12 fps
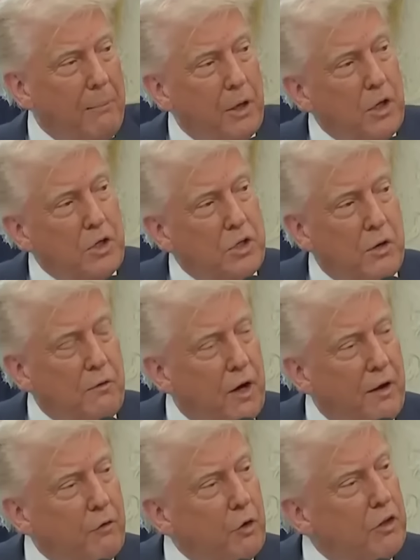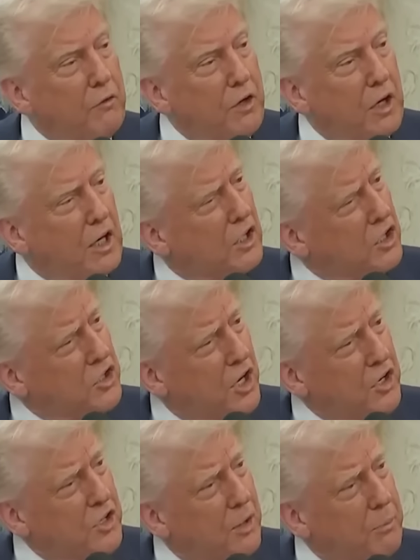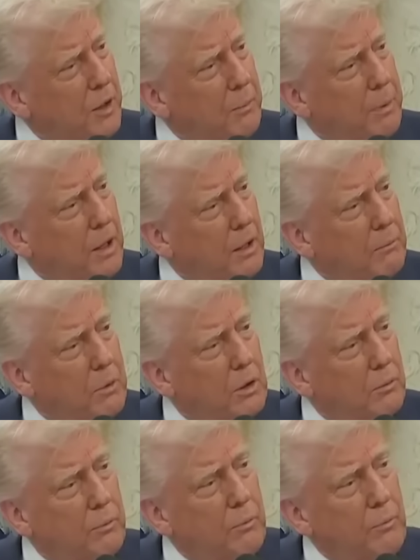Pamela is involved with. If you'd like to say something, Pam?